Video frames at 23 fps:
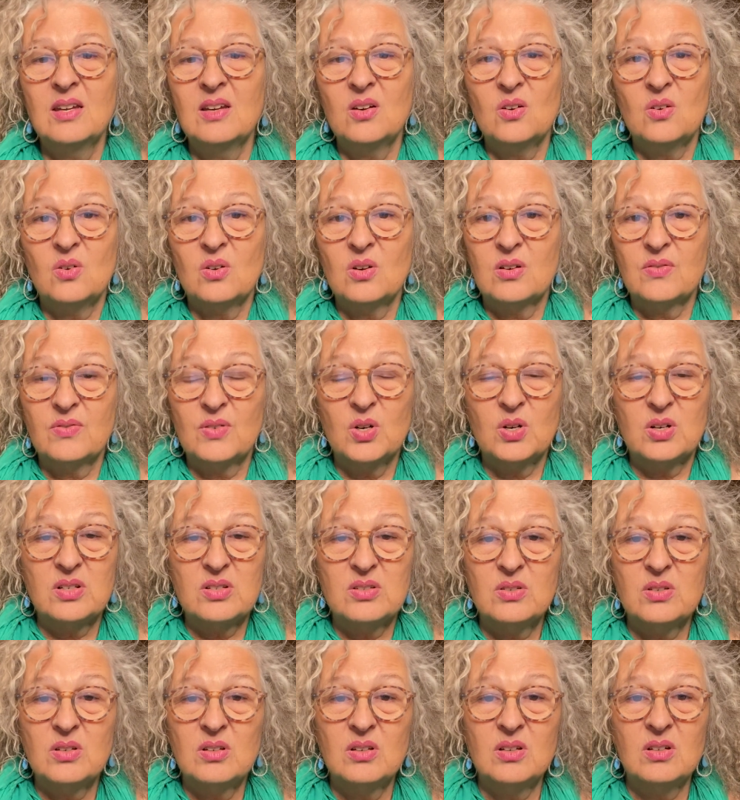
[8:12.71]
Or of course,
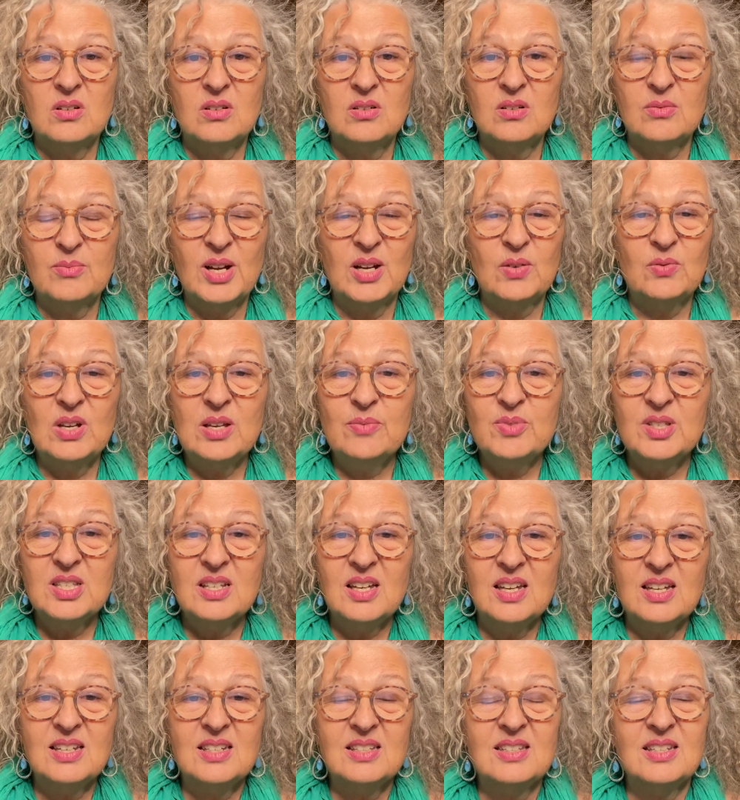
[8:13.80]
you can go to my
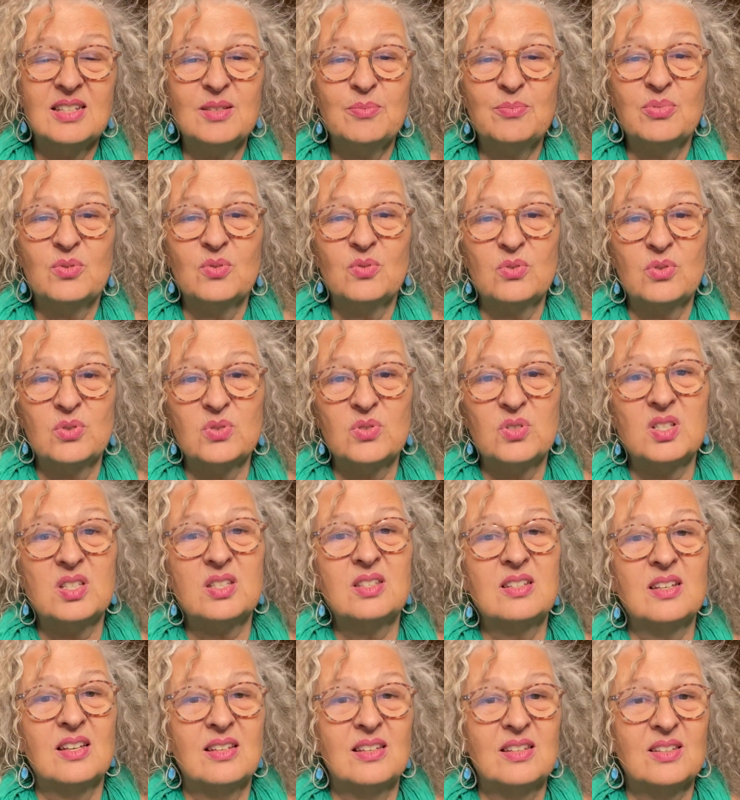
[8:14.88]
website,
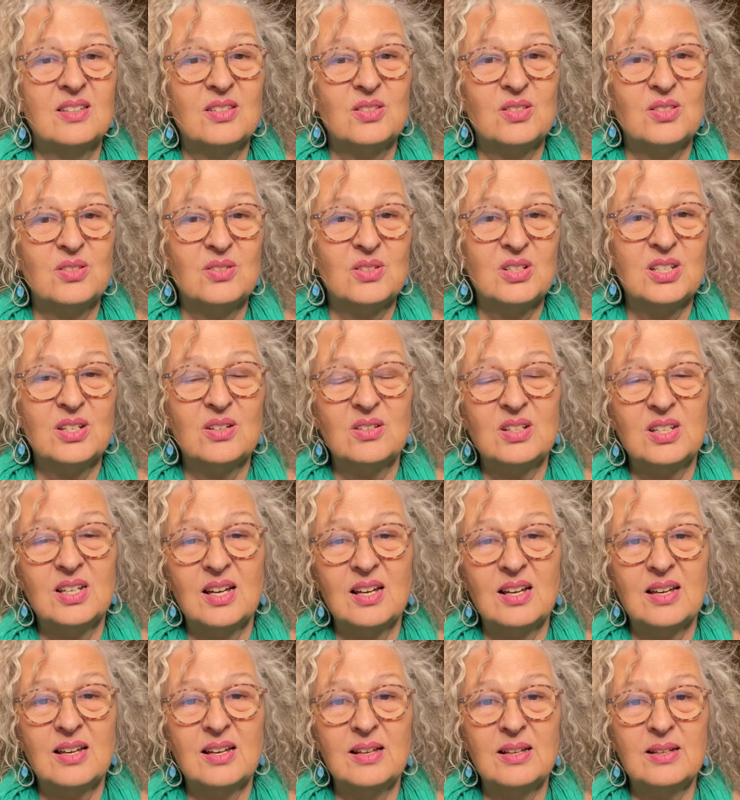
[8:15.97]

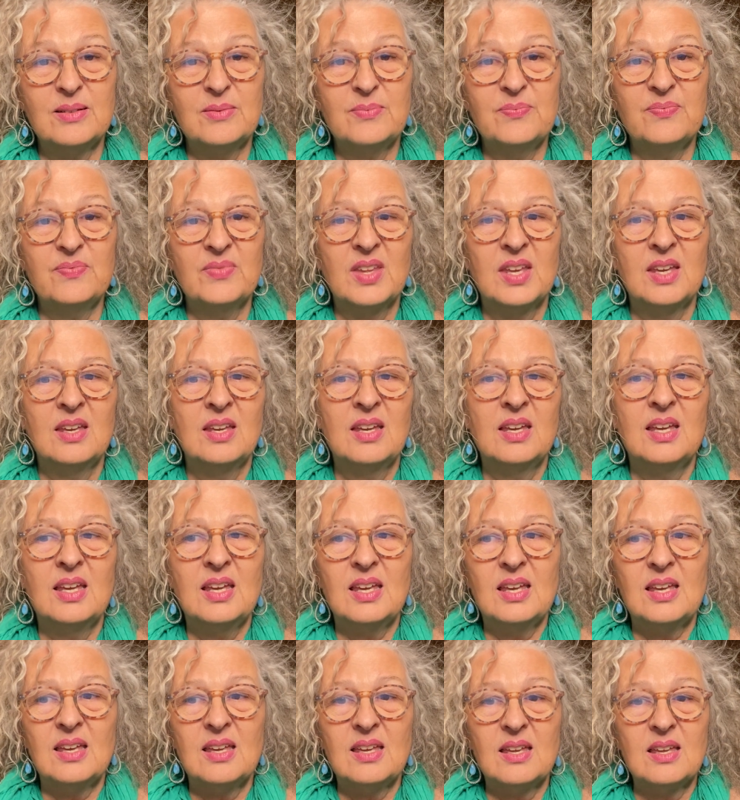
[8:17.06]
deeprootsstudio.com,
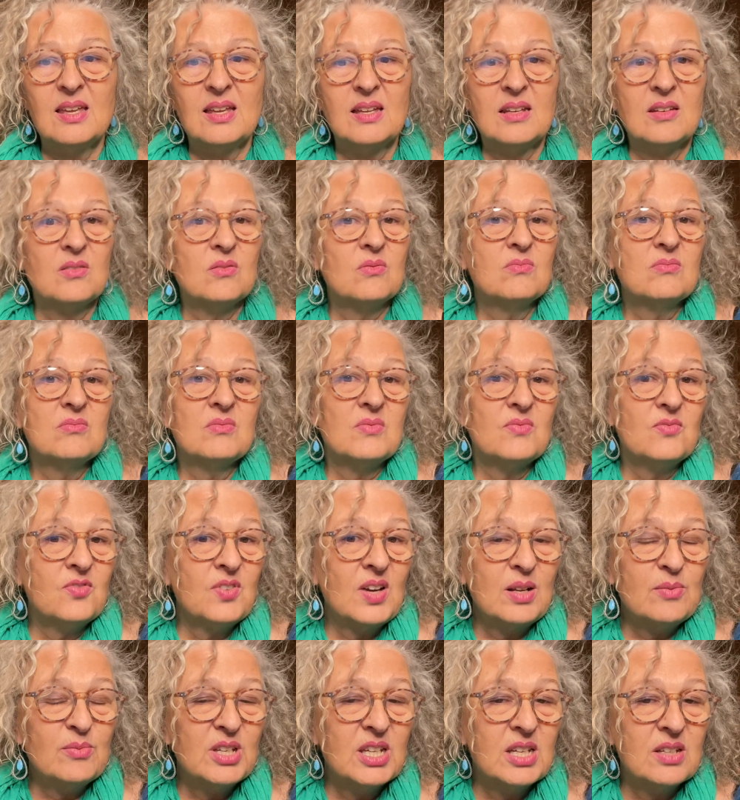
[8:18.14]
and
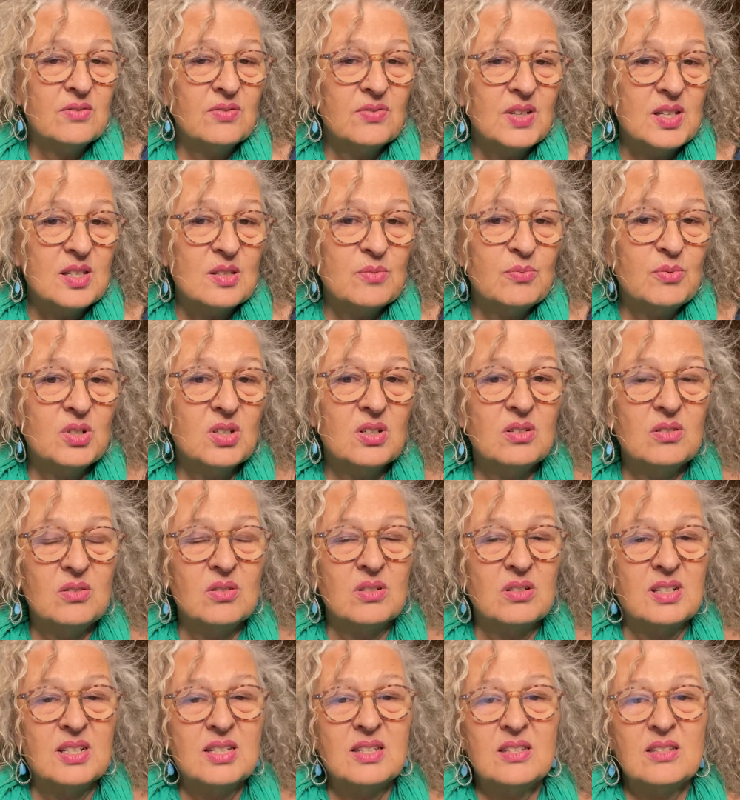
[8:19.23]
find me on Facebook
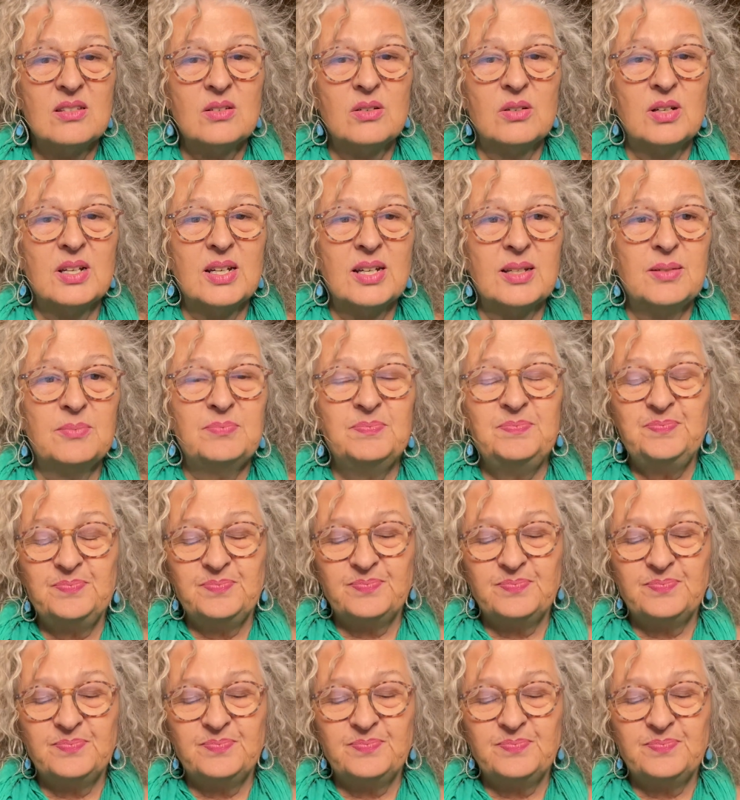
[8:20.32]
or Instagram,